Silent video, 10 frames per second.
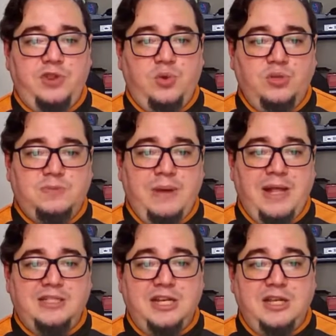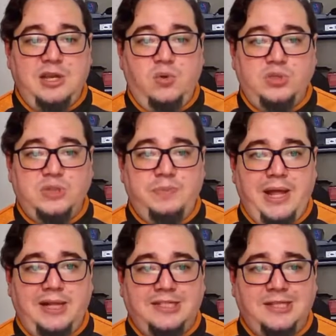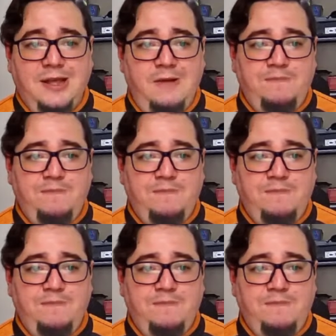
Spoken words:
2 spells and no spells,